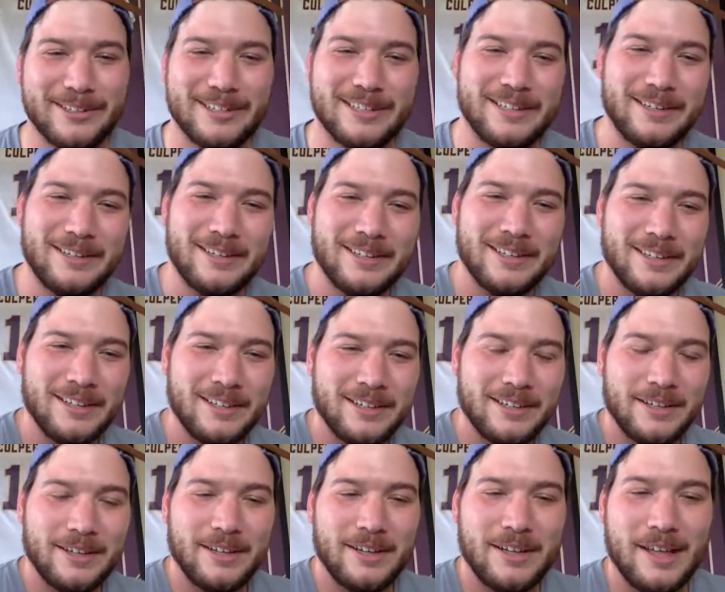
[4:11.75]
uh
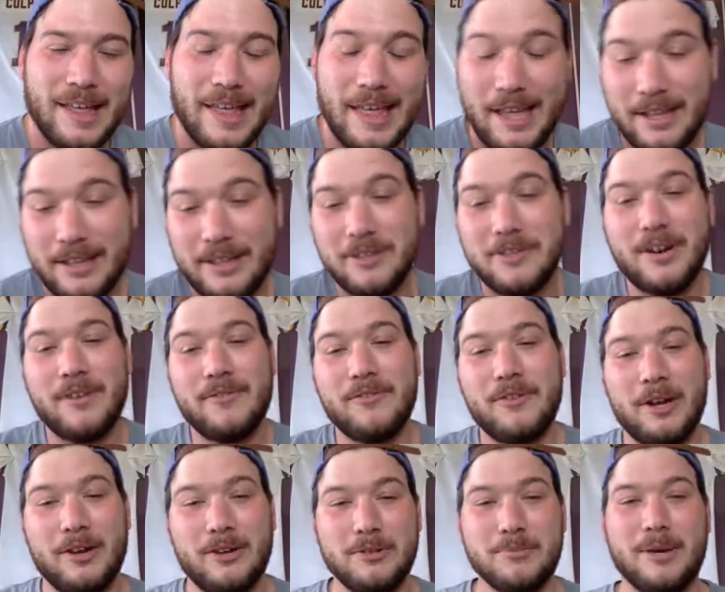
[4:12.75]
Hey, you never
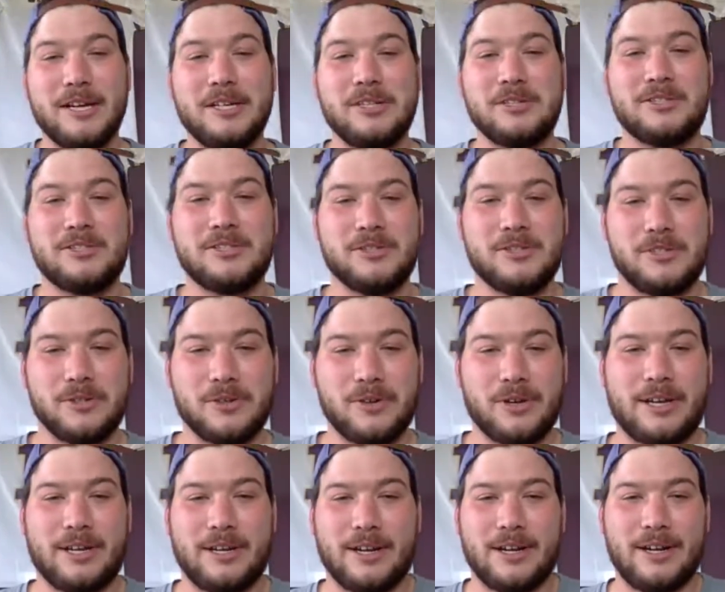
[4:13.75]
know. You might just enjoy
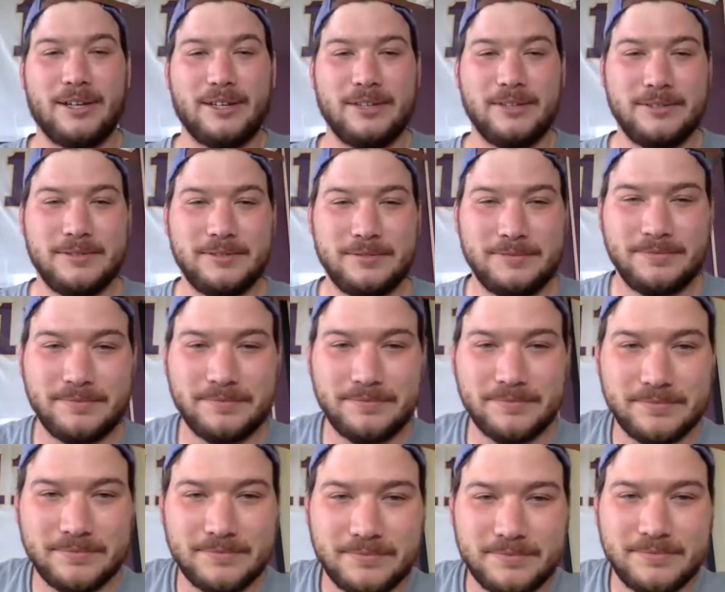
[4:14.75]
it, huh?
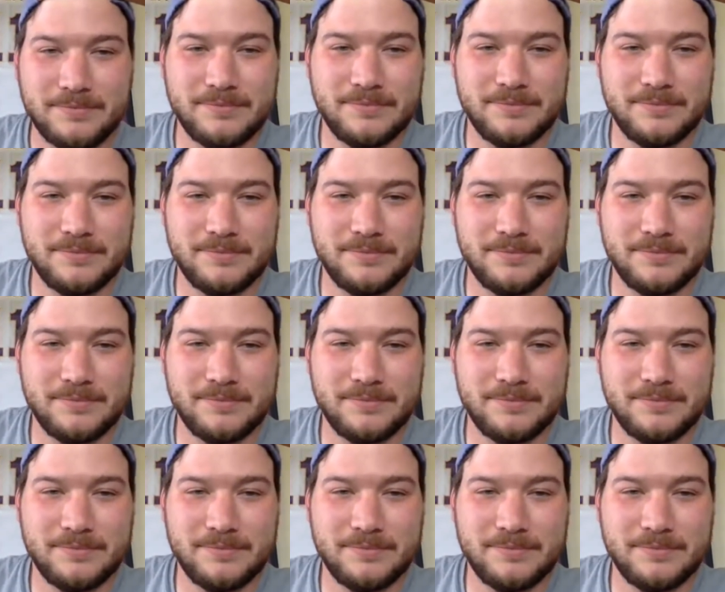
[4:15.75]
Yeah.